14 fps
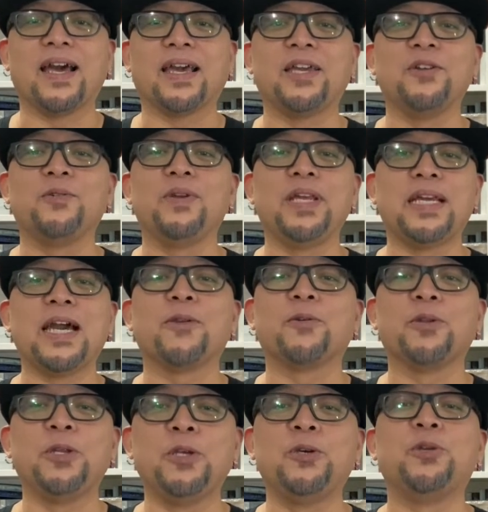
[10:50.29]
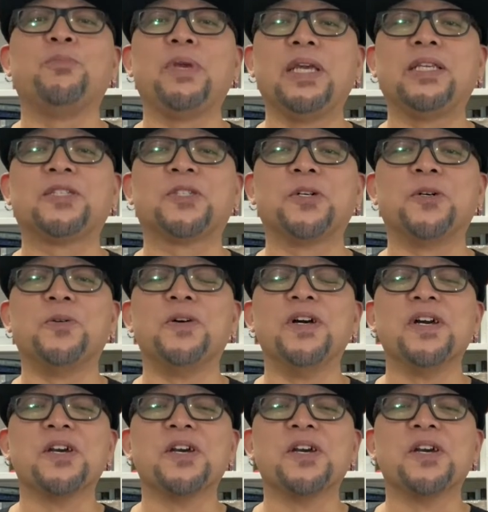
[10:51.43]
I can only count on you to be so